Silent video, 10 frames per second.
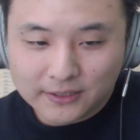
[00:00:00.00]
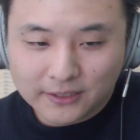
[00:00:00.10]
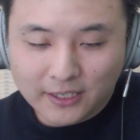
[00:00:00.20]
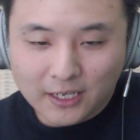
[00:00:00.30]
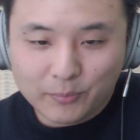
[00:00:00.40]

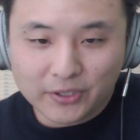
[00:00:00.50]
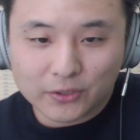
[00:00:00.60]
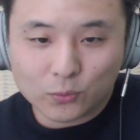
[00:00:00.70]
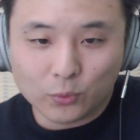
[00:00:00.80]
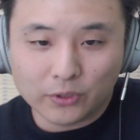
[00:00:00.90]

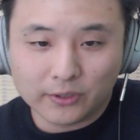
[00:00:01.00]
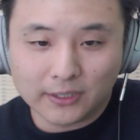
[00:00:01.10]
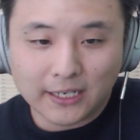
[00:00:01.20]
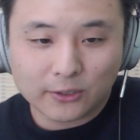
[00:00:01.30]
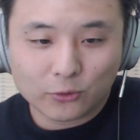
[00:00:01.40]
KPS World,
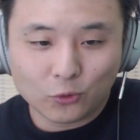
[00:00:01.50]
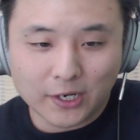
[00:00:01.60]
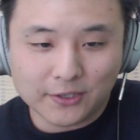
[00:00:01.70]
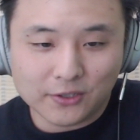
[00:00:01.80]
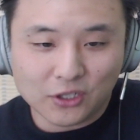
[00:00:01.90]
Like
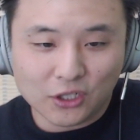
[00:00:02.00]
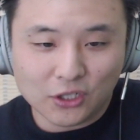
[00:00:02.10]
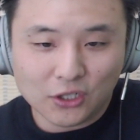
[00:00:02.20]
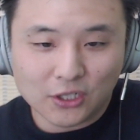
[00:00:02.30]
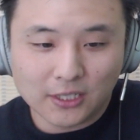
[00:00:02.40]

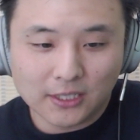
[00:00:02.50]
Crazy.